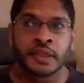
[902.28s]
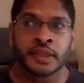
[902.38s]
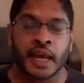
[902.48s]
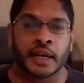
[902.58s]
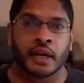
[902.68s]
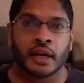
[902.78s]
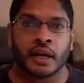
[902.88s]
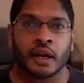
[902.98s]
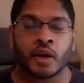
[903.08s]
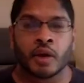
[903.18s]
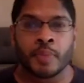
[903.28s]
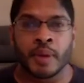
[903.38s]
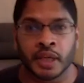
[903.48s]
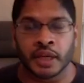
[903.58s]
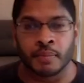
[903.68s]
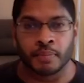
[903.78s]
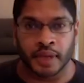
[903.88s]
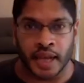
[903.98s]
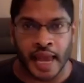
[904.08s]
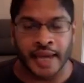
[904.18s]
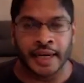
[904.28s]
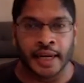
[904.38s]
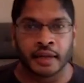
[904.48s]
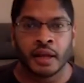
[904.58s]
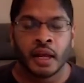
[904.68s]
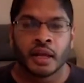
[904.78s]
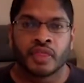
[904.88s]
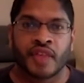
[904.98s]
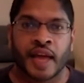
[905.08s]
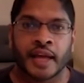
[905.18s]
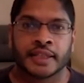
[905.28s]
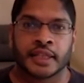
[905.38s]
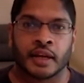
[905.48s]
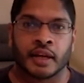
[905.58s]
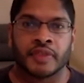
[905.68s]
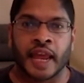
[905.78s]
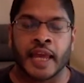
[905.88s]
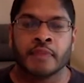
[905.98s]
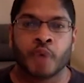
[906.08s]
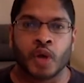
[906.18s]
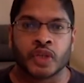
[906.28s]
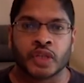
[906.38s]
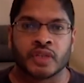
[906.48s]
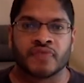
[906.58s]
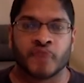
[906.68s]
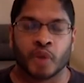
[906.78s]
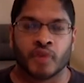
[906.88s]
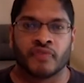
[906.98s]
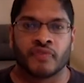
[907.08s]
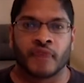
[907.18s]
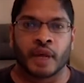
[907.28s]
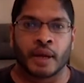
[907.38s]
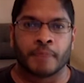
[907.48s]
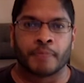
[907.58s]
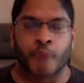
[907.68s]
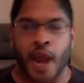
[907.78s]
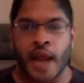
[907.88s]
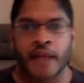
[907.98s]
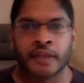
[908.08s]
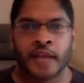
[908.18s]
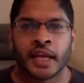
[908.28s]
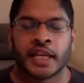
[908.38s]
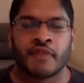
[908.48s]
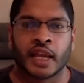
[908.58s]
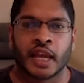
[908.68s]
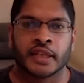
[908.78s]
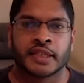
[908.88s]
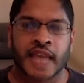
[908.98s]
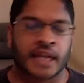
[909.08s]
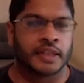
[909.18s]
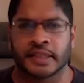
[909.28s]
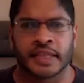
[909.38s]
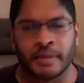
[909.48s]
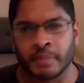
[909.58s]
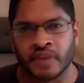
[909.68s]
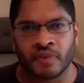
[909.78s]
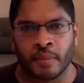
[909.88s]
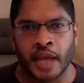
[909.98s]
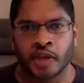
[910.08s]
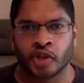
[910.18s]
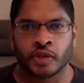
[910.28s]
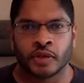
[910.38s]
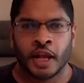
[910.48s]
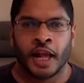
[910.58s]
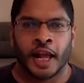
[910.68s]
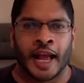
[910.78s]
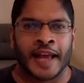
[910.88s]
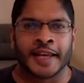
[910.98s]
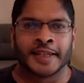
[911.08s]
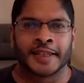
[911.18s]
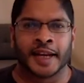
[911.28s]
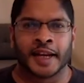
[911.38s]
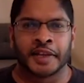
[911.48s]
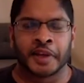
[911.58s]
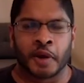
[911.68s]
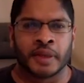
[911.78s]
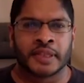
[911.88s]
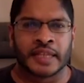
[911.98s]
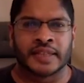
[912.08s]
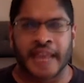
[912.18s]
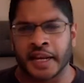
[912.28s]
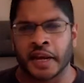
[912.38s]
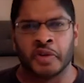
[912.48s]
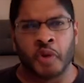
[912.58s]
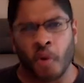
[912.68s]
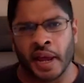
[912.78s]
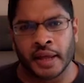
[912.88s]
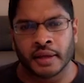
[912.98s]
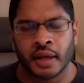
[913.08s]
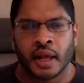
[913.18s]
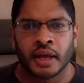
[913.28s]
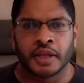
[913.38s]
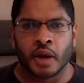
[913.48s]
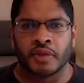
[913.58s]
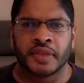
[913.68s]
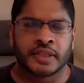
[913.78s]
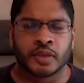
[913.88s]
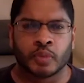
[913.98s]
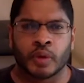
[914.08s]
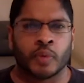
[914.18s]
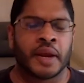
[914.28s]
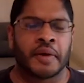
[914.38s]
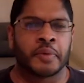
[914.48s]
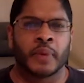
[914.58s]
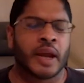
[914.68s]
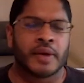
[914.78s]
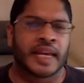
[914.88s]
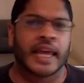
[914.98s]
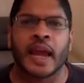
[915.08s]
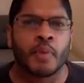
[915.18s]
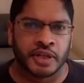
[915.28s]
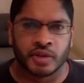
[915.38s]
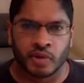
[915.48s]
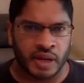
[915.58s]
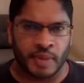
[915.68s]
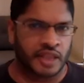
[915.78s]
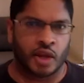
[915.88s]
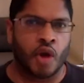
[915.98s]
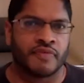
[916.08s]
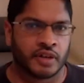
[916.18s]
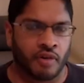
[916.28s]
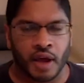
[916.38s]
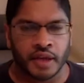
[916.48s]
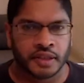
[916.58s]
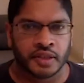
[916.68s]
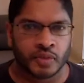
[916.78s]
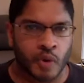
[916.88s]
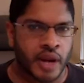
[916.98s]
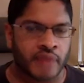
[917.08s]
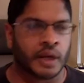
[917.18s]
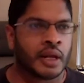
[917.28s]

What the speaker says: that a lot of people are complaining that their inbox is full of brands giving exactly the same information, and it's getting annoying. This is we don't care what you're doing about the COVID crisis, whatever.